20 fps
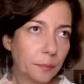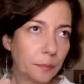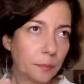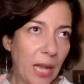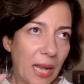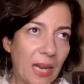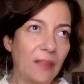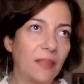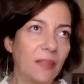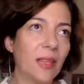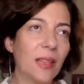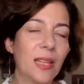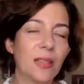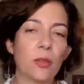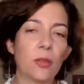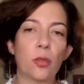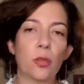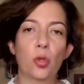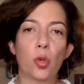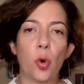And I think
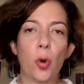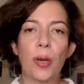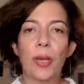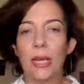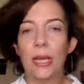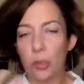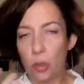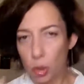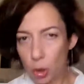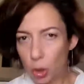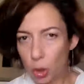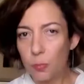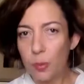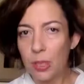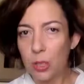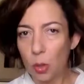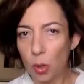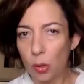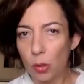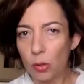that's a story that should
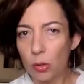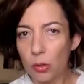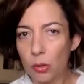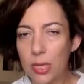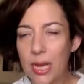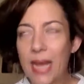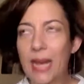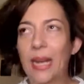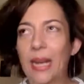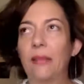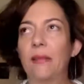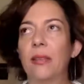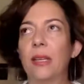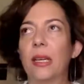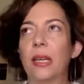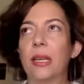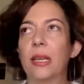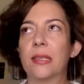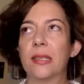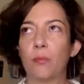be told. And I
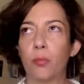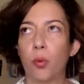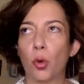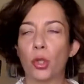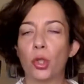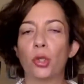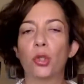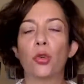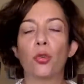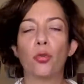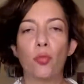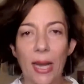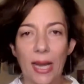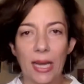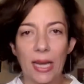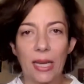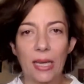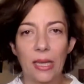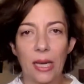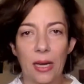think it's important to
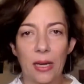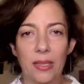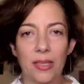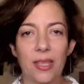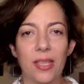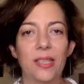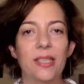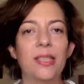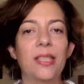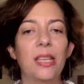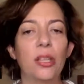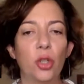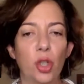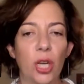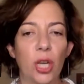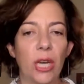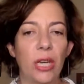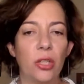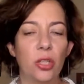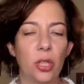recognize the sea
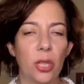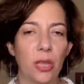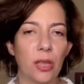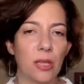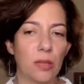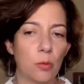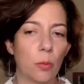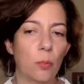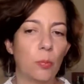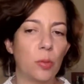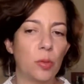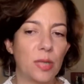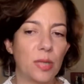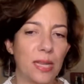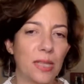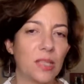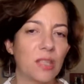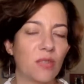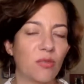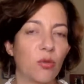change that this
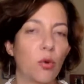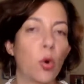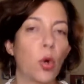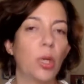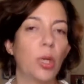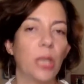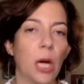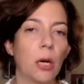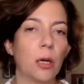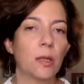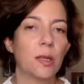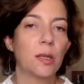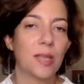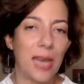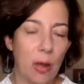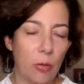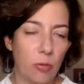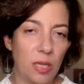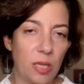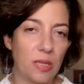represents for young
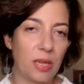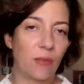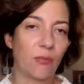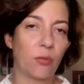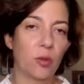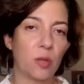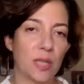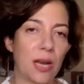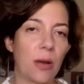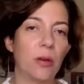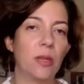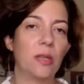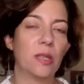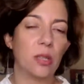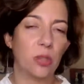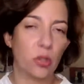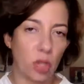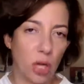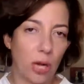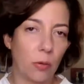Saudis and for Saudis
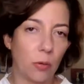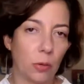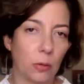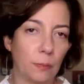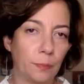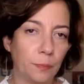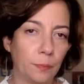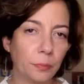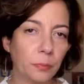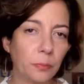in general.